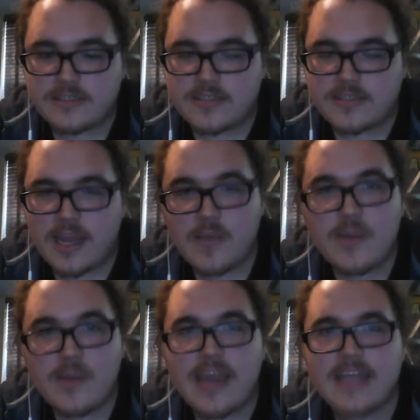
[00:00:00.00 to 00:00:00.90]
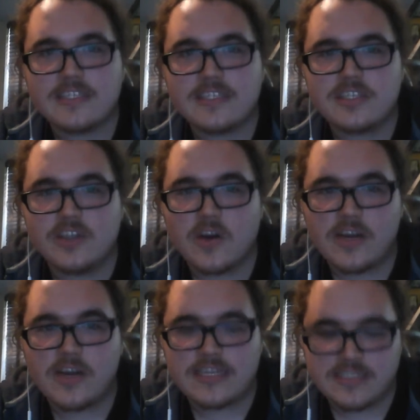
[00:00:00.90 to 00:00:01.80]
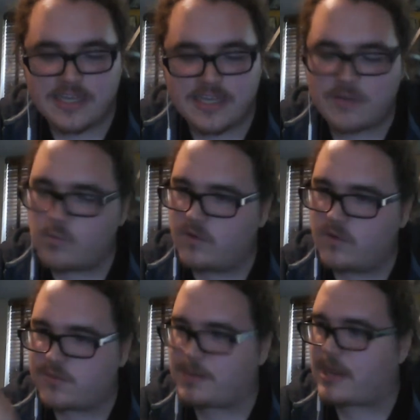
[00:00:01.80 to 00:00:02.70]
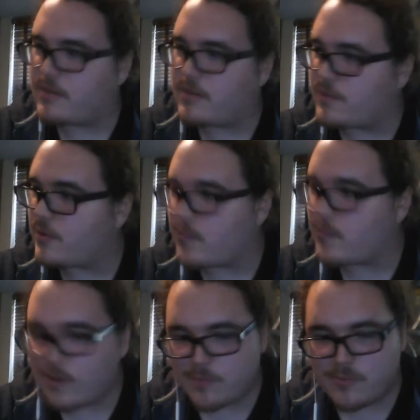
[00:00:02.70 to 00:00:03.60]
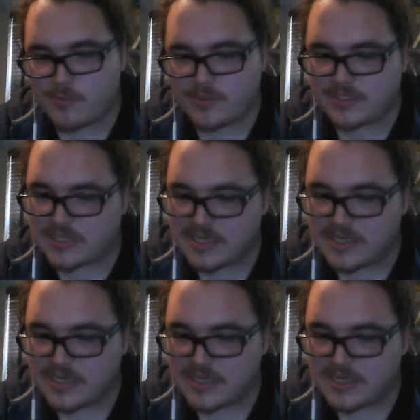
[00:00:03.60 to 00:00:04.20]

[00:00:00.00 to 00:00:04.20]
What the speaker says: Tywin has the dart and he's like, Wolfsbane, a very rare poison.